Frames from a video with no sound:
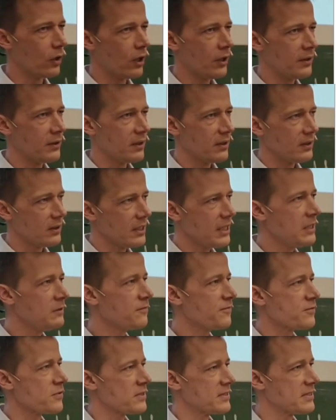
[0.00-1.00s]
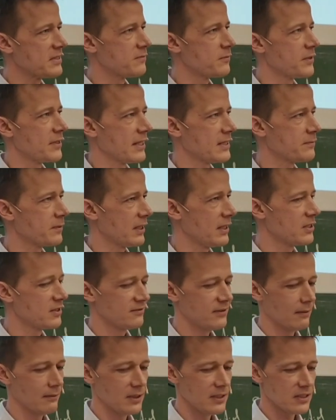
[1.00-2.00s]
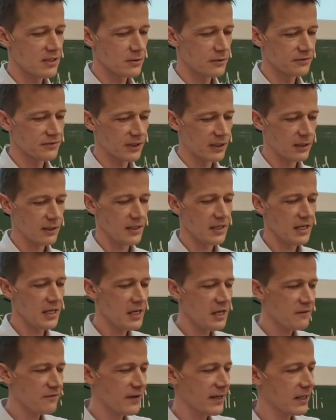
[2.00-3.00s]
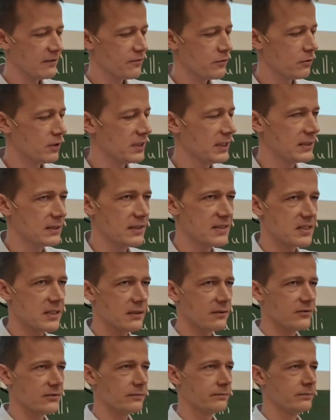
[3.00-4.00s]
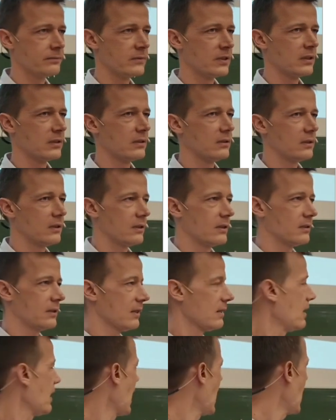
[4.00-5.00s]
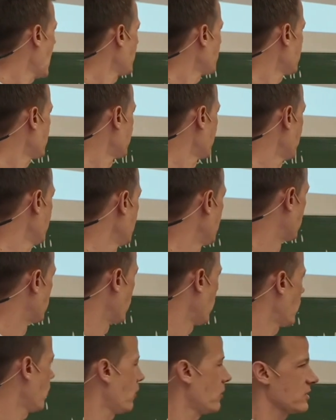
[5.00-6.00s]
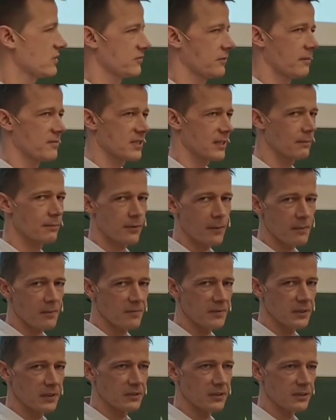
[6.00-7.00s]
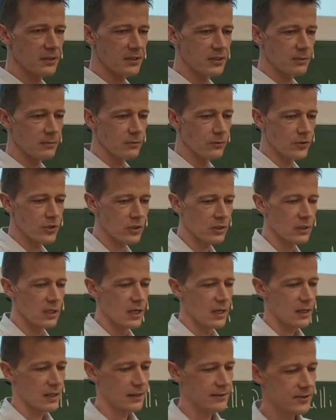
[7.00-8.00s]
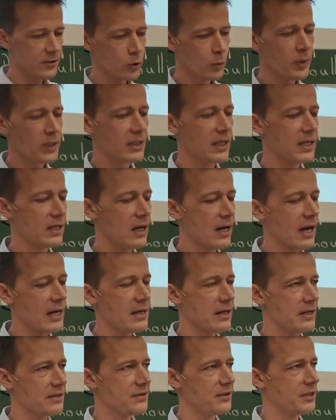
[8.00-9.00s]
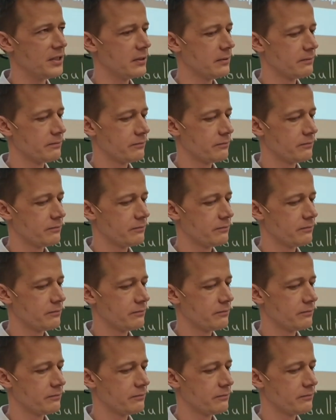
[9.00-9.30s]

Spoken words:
on inference with exponential families so far, if I give you a data set, arbitrary draws from some probability distribution, assuming they are IID,